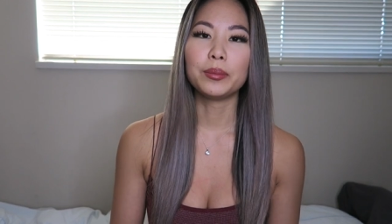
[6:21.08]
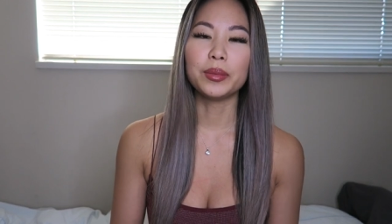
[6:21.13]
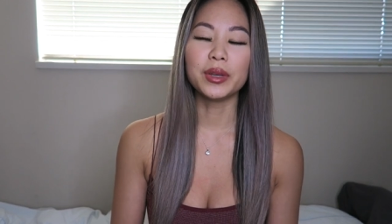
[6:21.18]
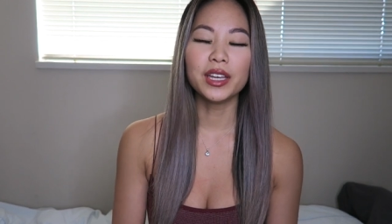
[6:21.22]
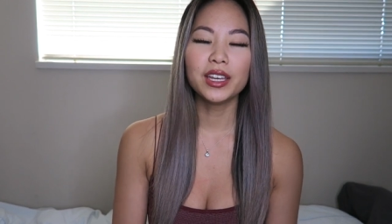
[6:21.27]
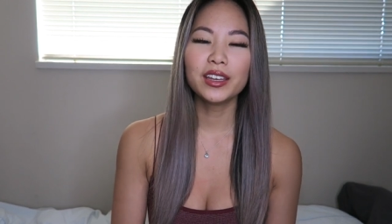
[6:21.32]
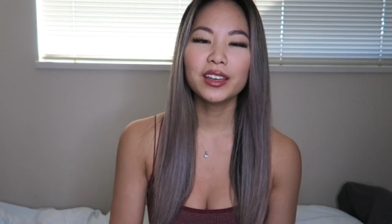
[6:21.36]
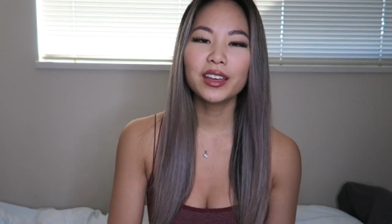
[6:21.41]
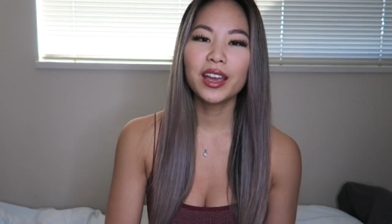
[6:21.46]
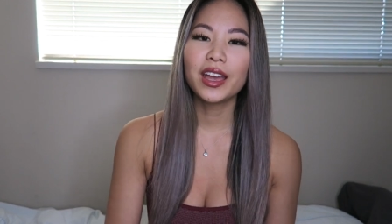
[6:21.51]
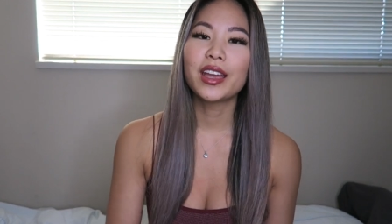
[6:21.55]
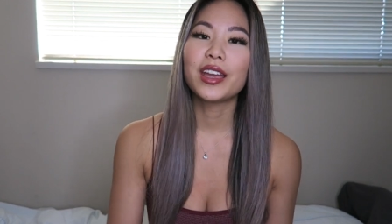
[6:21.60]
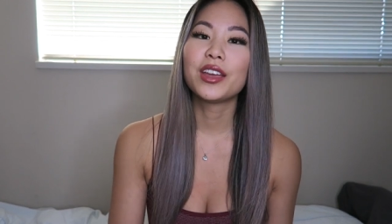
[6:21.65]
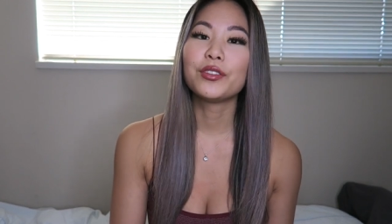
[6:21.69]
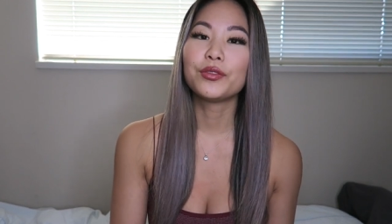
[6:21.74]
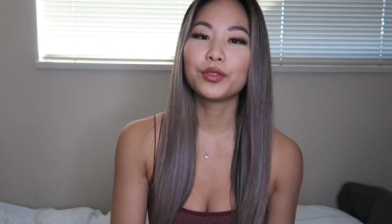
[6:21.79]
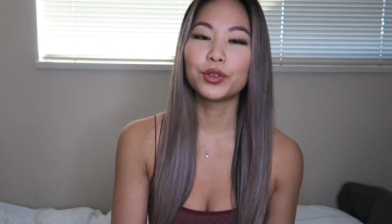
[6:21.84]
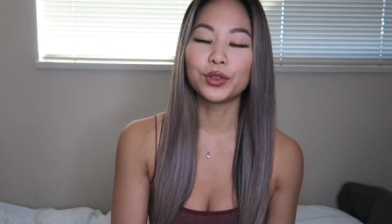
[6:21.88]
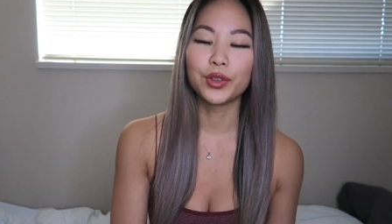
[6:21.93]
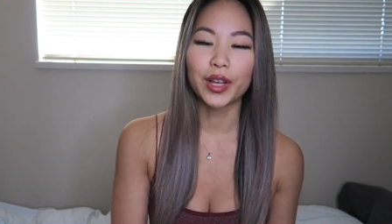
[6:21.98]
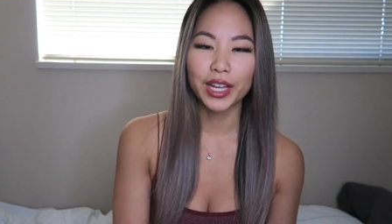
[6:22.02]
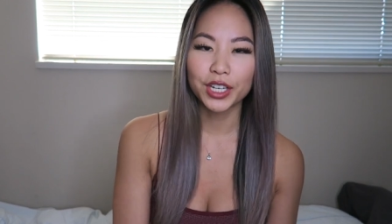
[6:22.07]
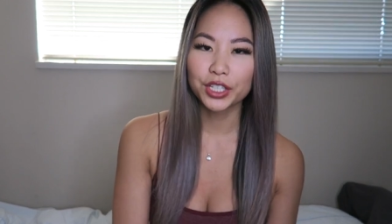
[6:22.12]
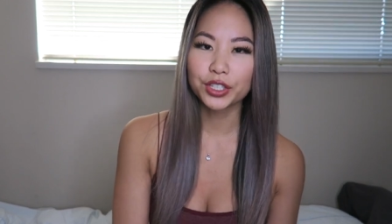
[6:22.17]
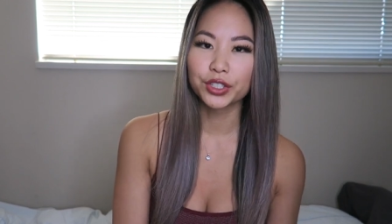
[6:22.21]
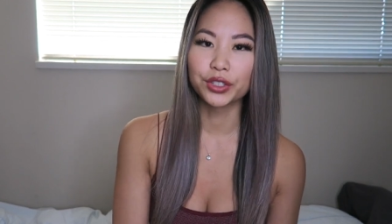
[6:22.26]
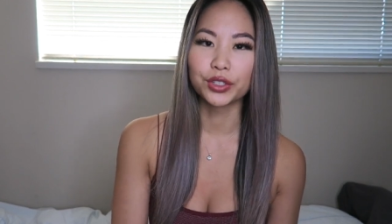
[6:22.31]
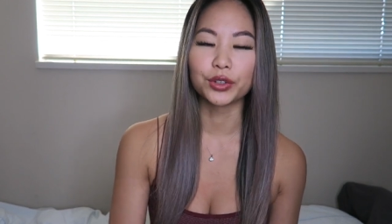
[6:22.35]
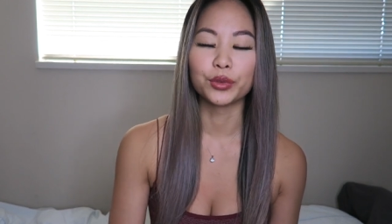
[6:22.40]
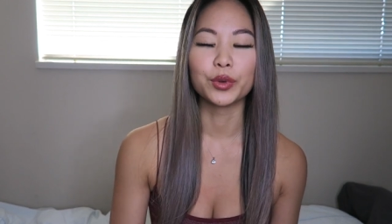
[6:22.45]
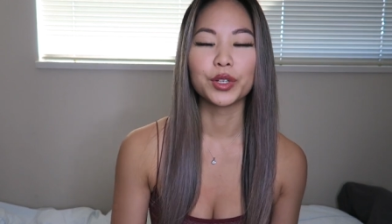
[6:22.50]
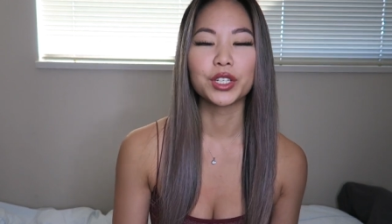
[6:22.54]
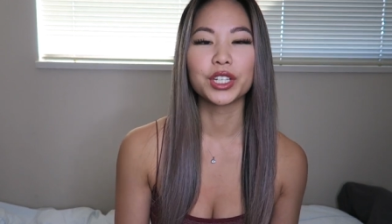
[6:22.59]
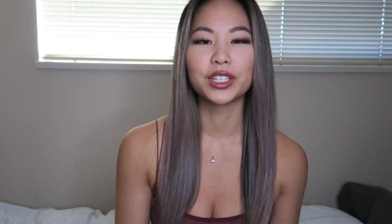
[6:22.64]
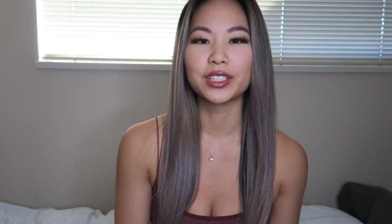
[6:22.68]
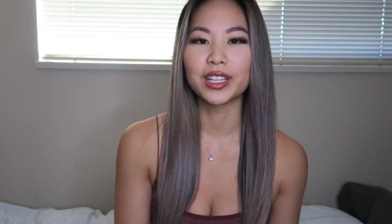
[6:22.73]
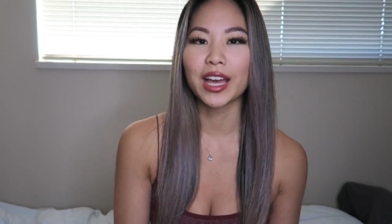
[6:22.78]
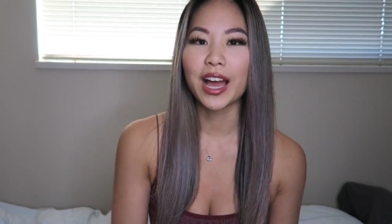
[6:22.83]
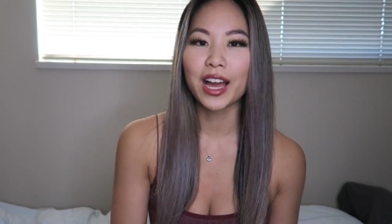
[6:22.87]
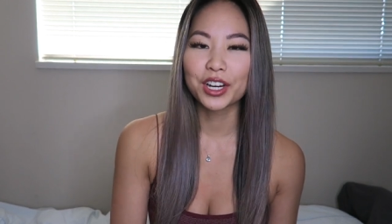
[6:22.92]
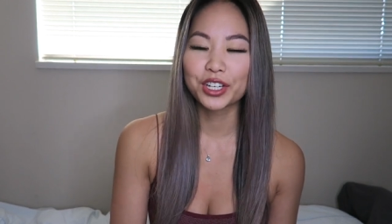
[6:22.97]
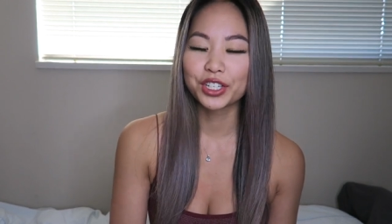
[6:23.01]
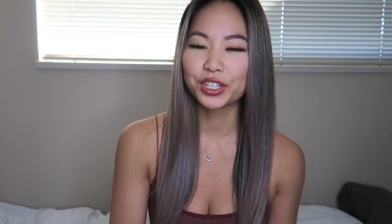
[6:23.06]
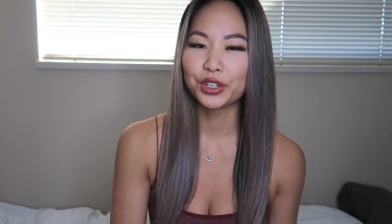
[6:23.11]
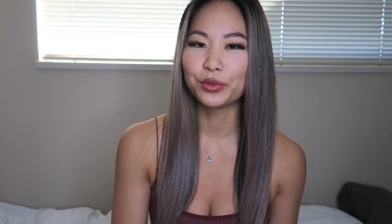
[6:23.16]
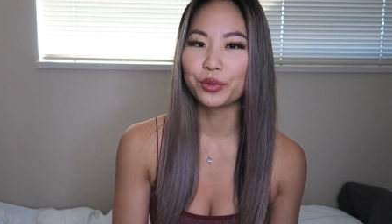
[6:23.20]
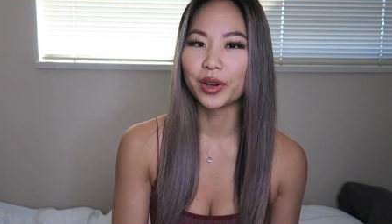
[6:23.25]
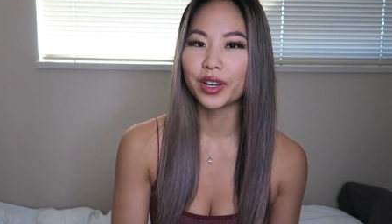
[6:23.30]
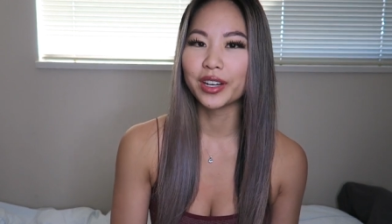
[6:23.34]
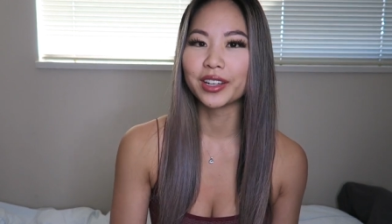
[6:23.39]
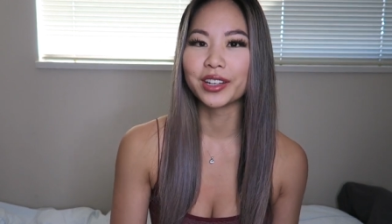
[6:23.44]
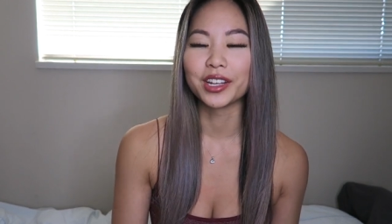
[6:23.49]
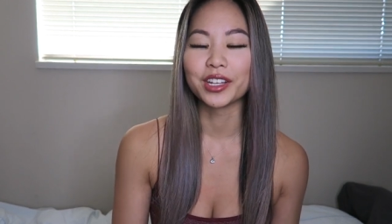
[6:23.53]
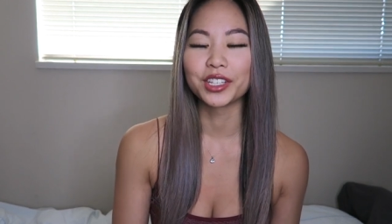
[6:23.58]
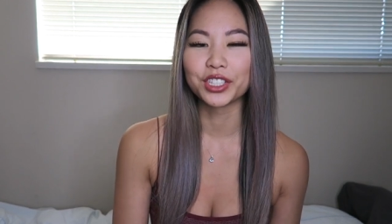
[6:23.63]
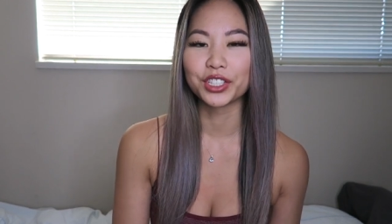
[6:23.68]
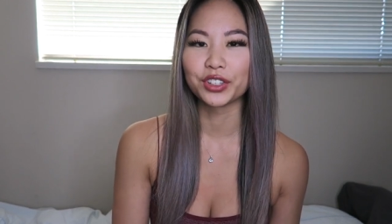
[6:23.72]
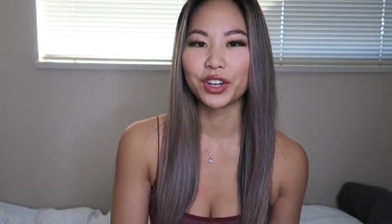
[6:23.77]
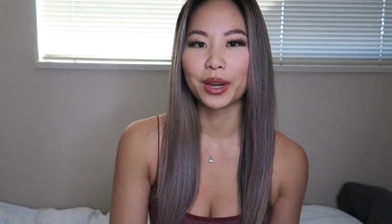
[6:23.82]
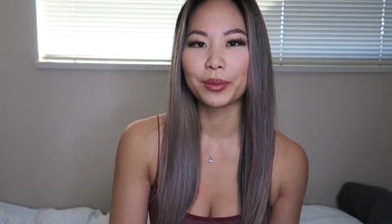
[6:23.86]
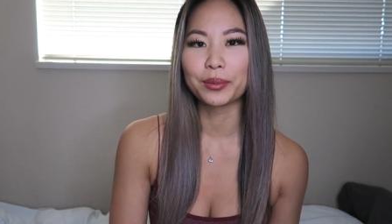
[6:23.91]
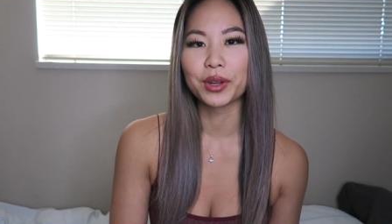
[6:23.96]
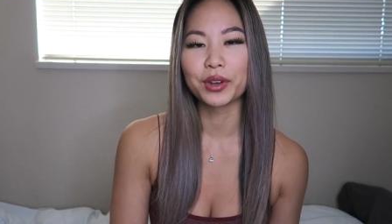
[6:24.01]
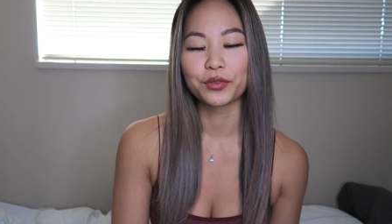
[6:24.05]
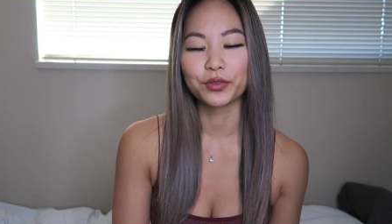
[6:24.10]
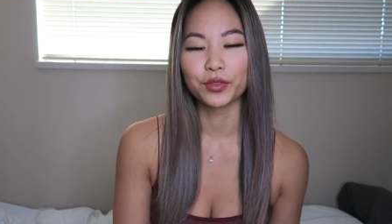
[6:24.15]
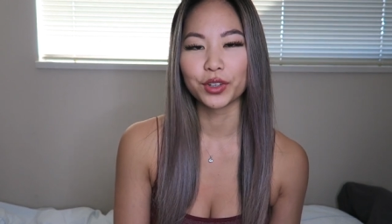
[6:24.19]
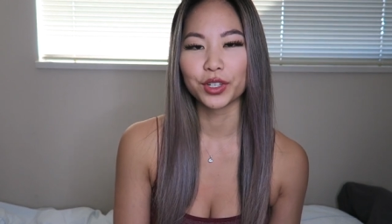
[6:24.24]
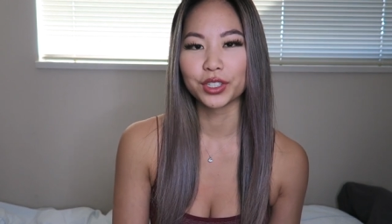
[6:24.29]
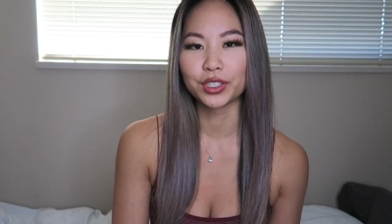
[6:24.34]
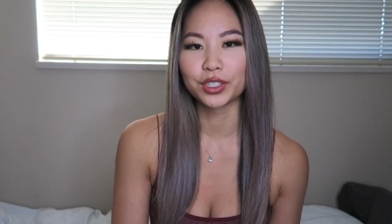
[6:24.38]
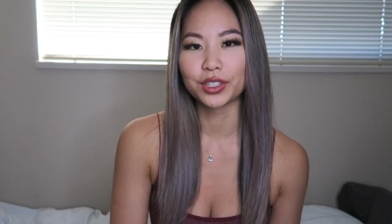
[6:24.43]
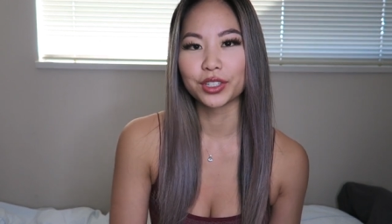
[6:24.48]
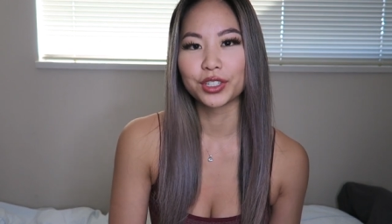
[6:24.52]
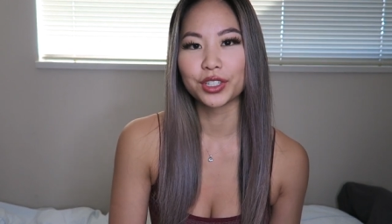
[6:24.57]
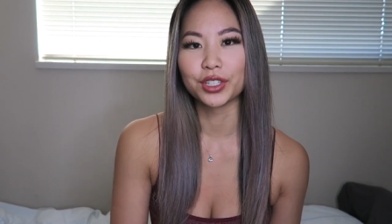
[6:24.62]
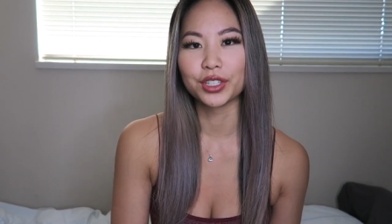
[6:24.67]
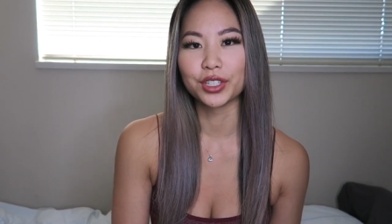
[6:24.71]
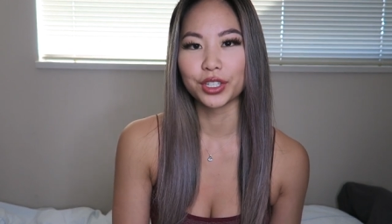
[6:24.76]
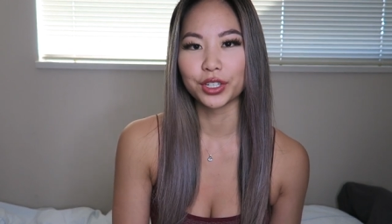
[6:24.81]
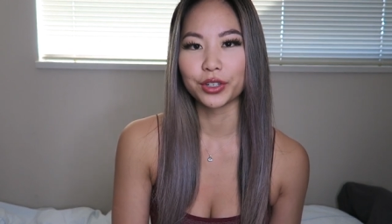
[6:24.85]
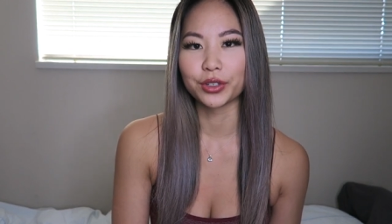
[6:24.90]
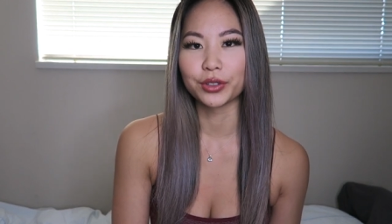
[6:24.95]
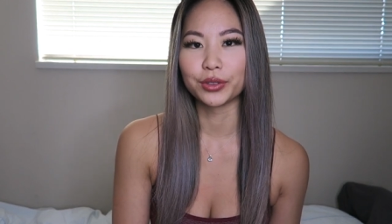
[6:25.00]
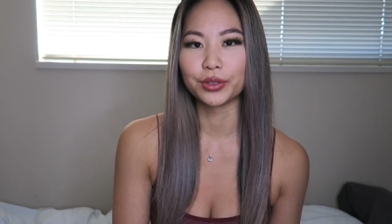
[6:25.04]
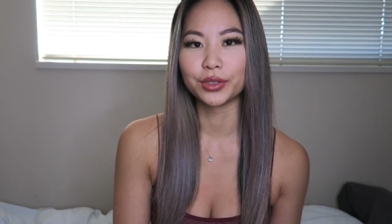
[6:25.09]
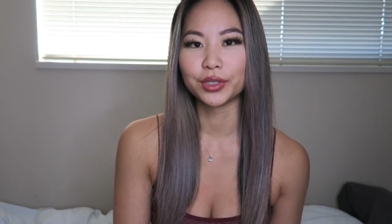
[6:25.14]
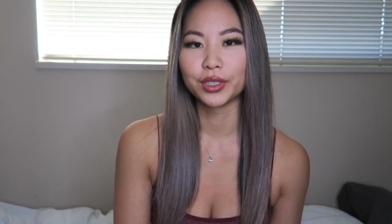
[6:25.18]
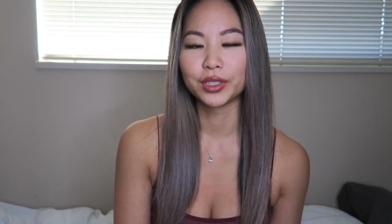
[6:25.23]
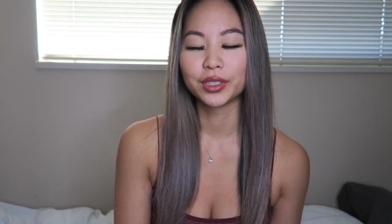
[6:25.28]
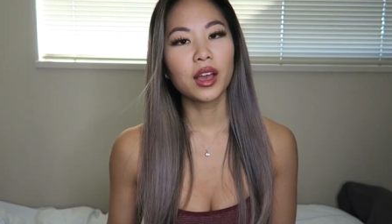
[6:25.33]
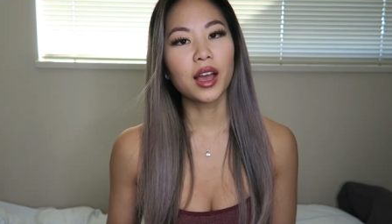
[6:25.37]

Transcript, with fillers: be influential which is actually what an instagram influencer should do